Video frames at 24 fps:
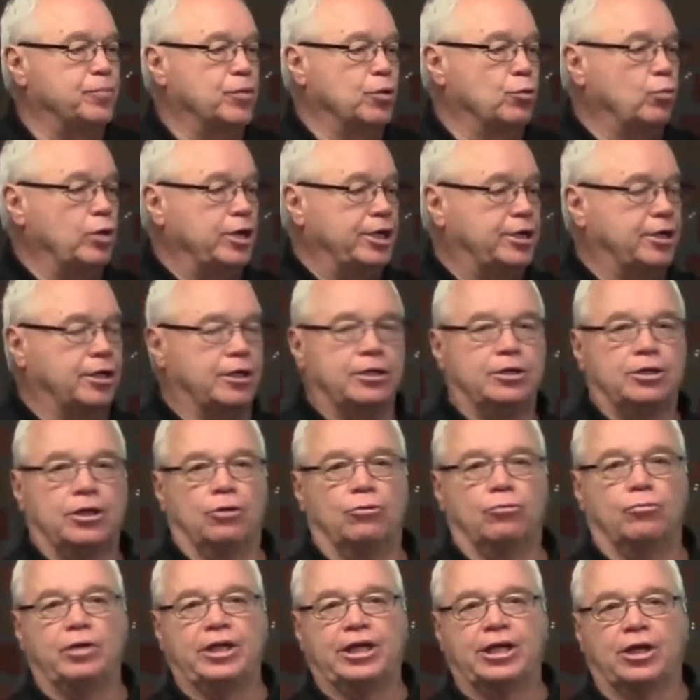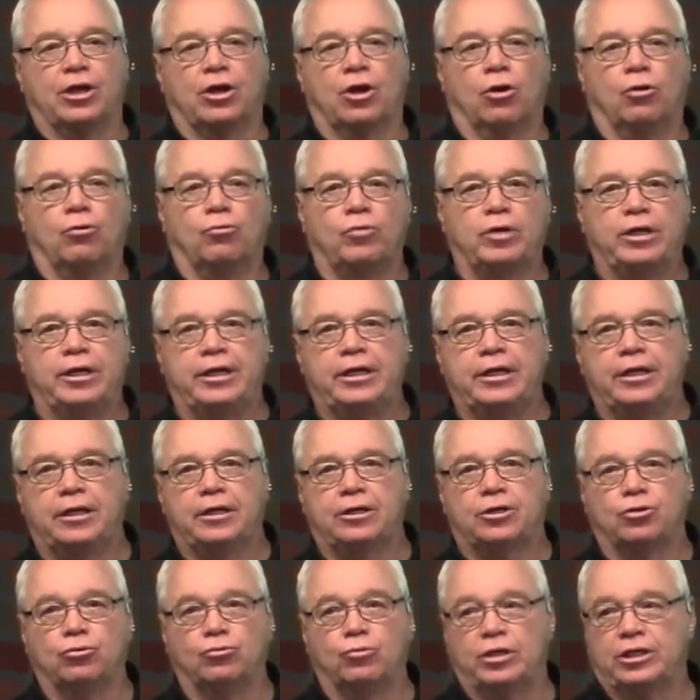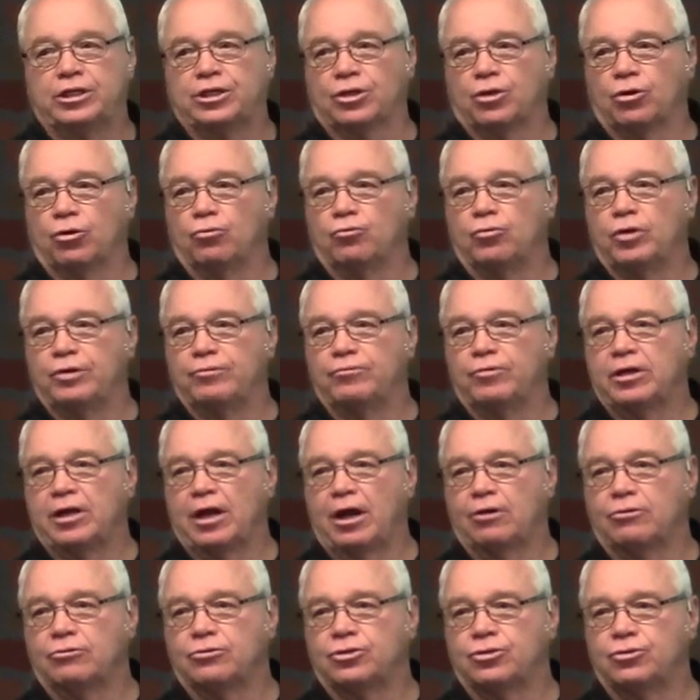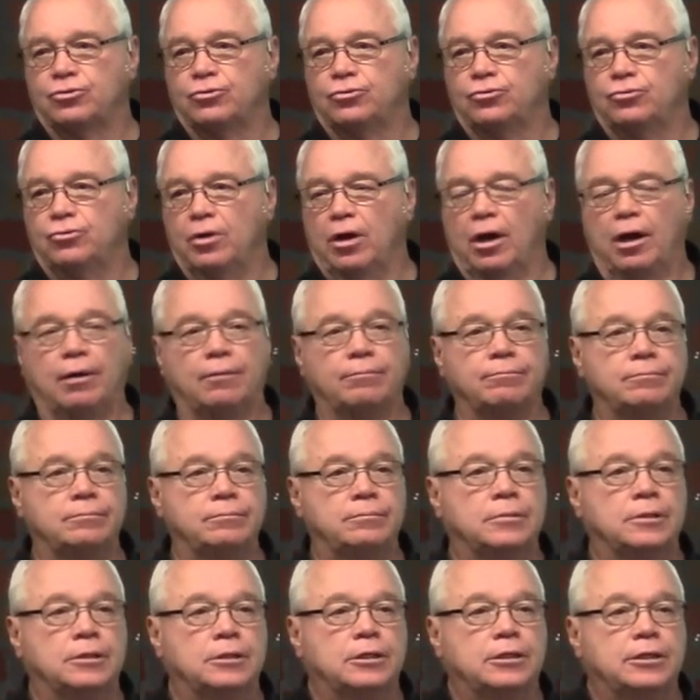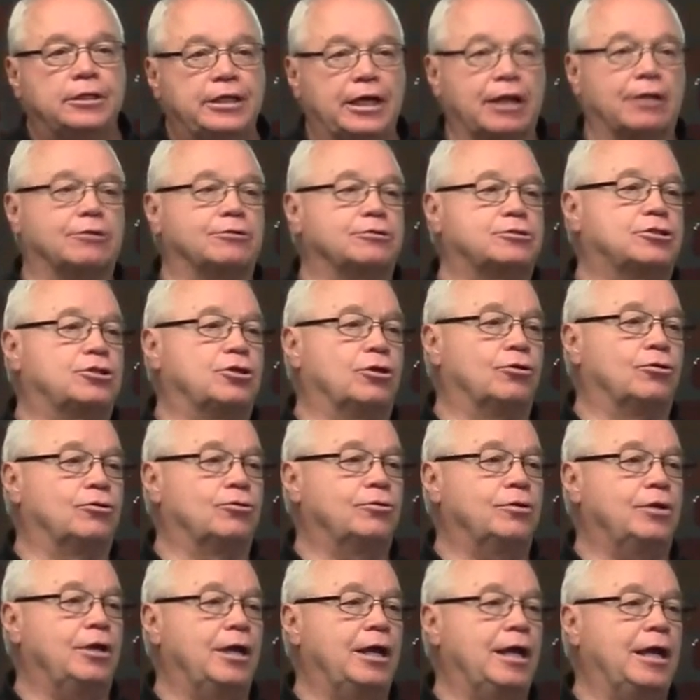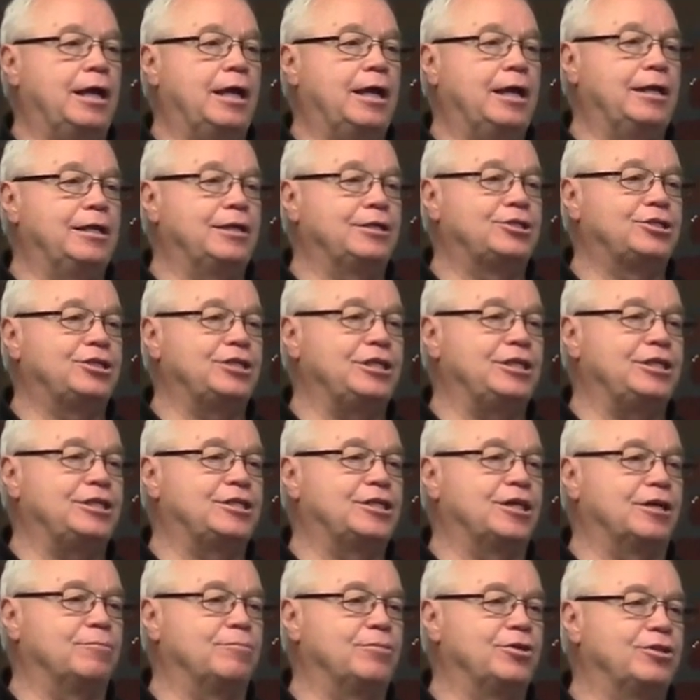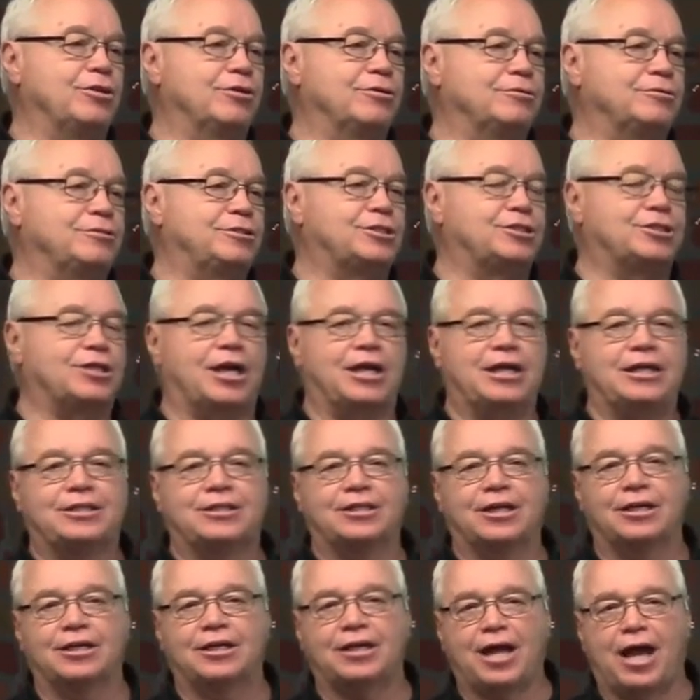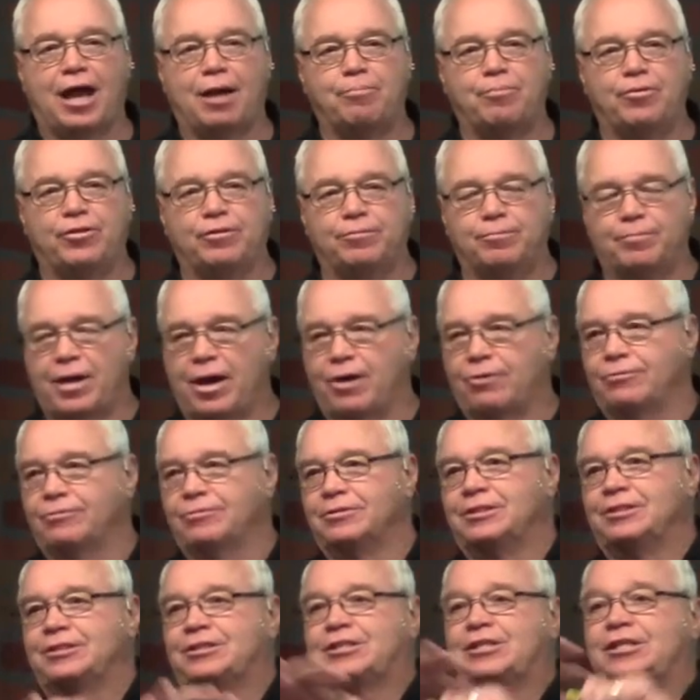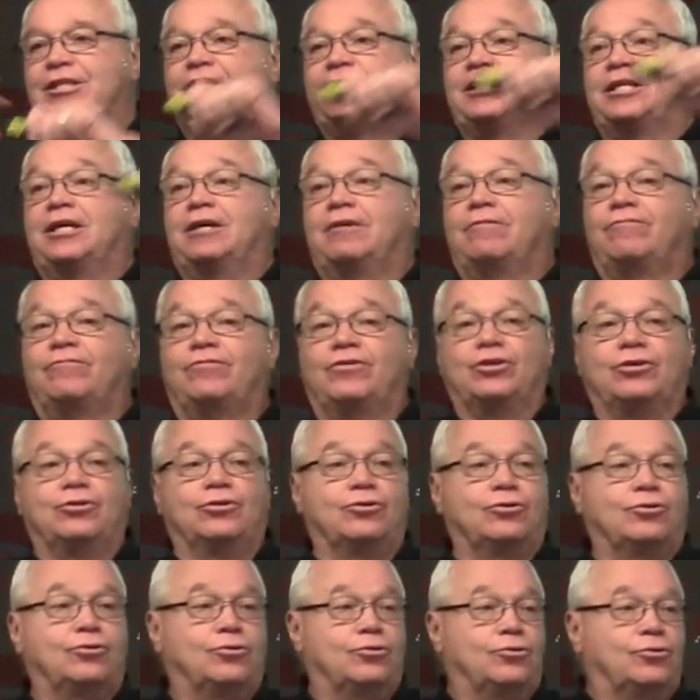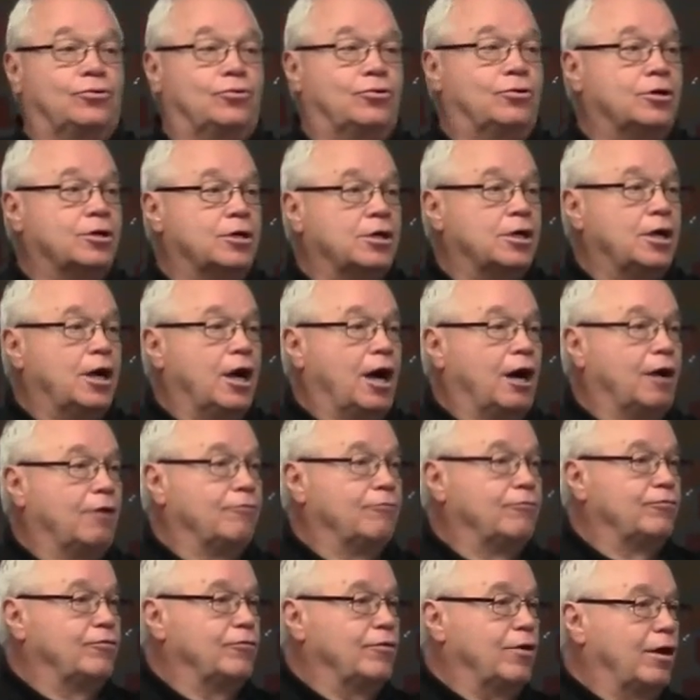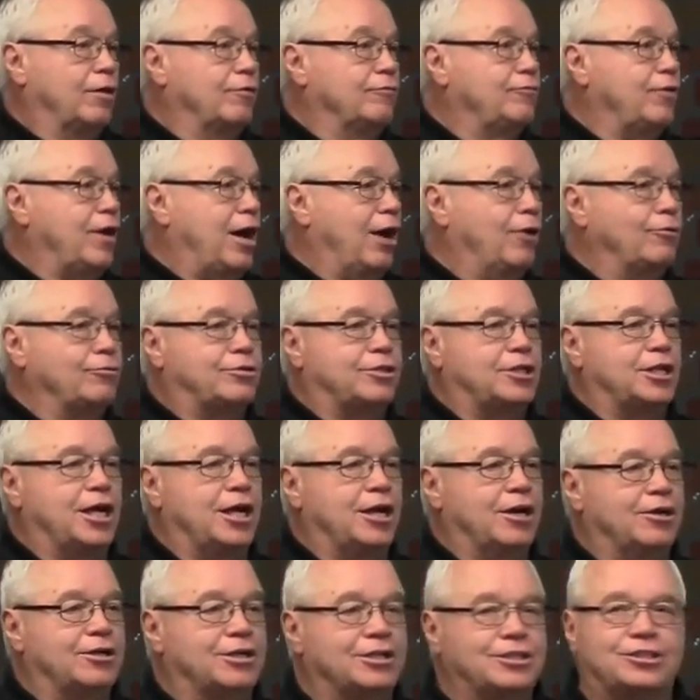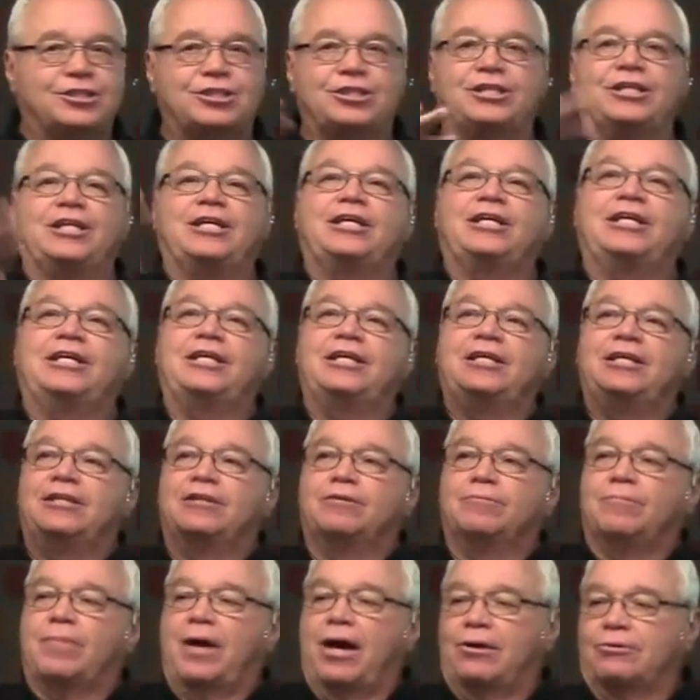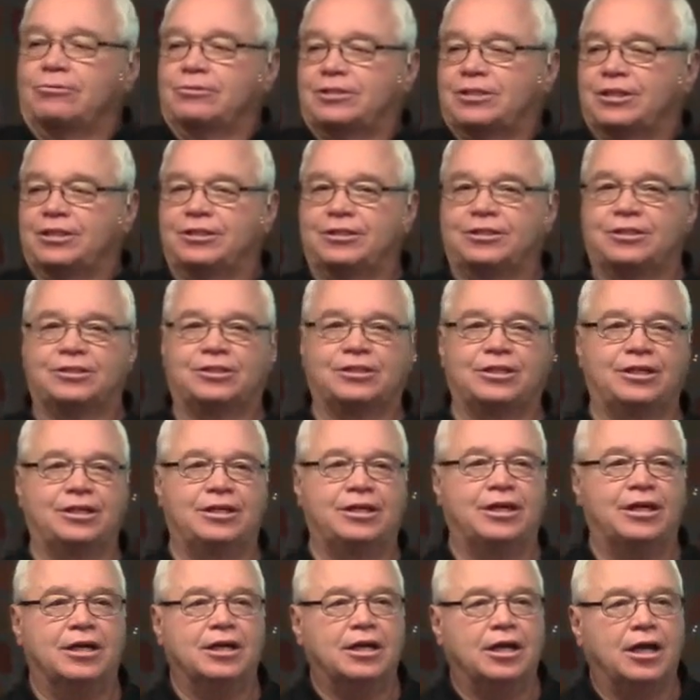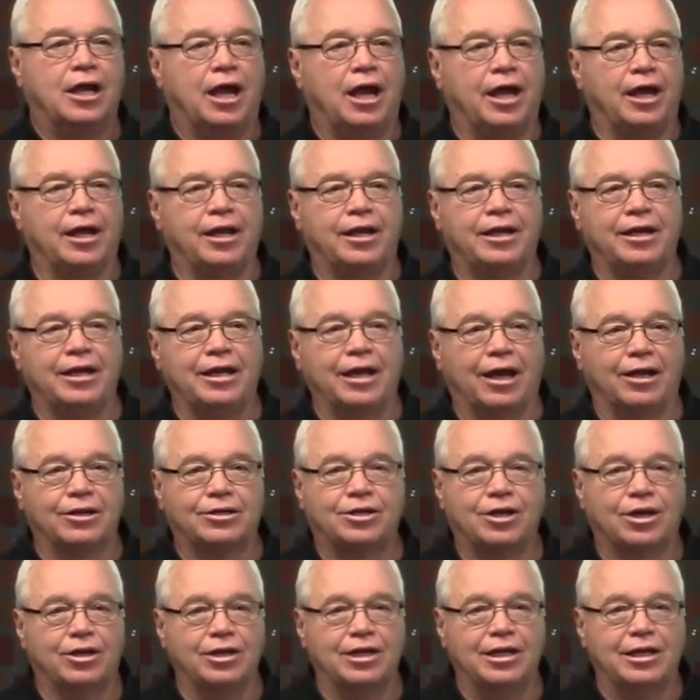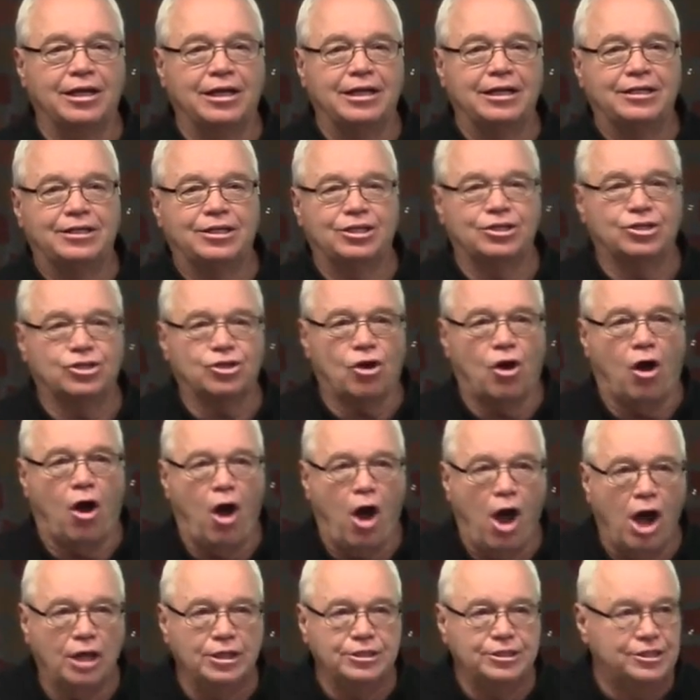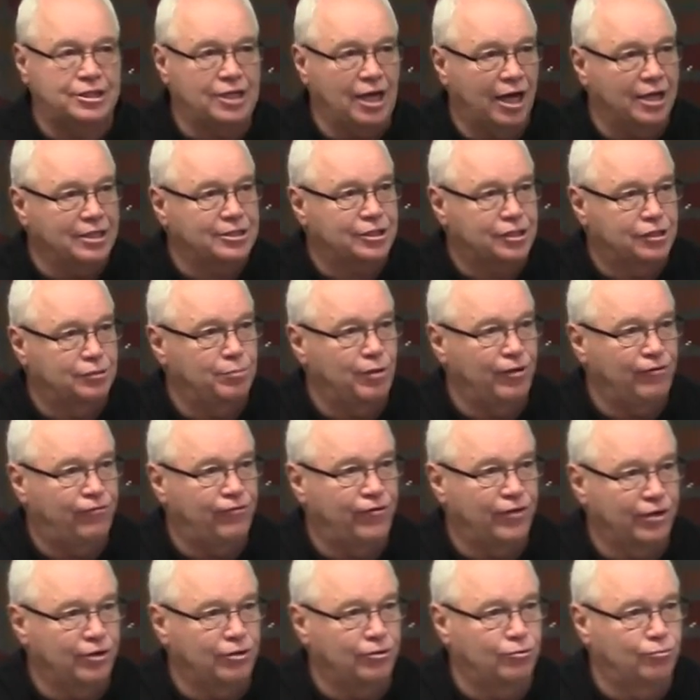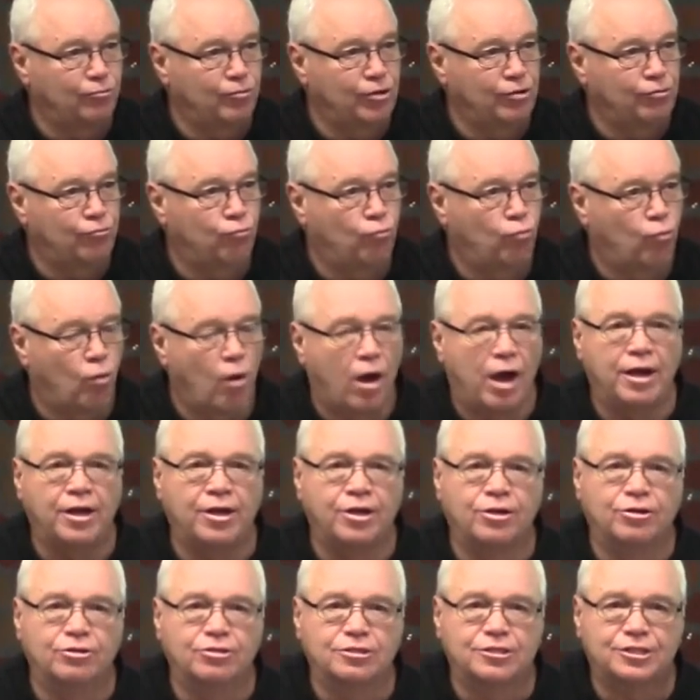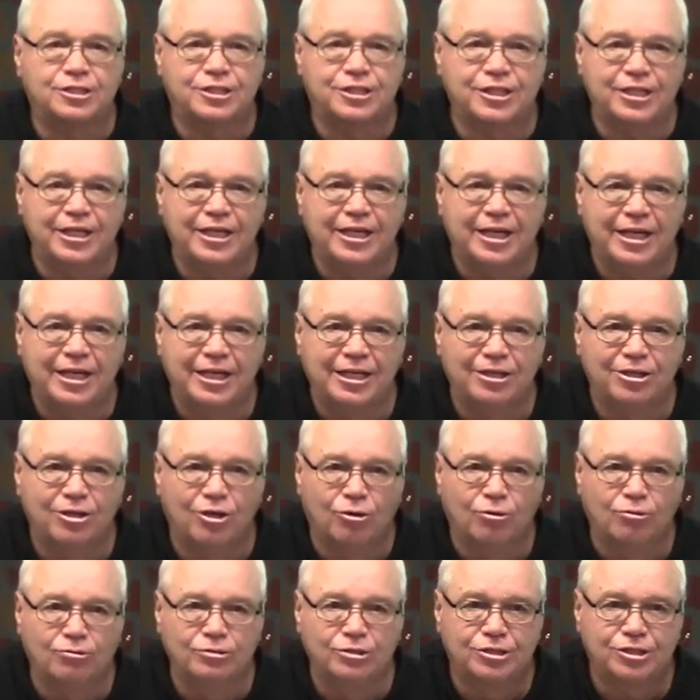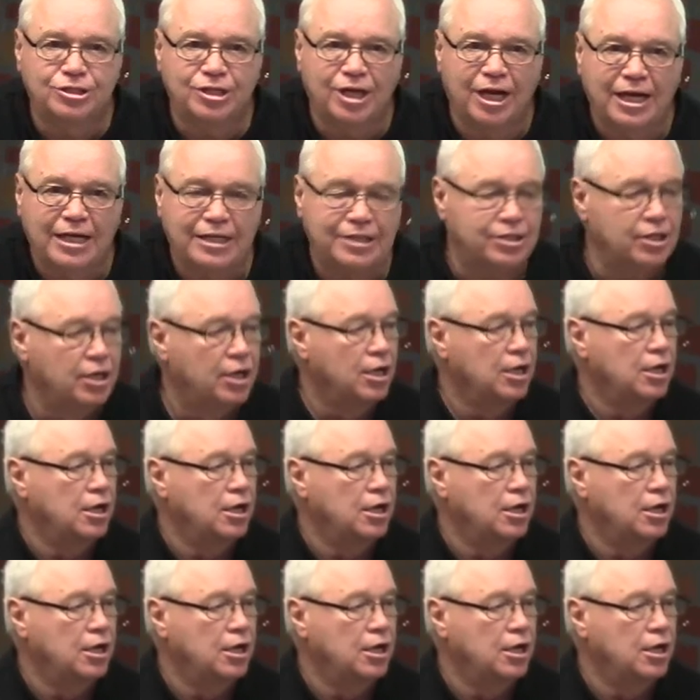Two weeks ago, we went out to Yellowstone and to see some of those sights on top of the mountain and see that view of out there and to see the mountains. And I'll tell you, it just caused us to be filled with wonder seeing those sights.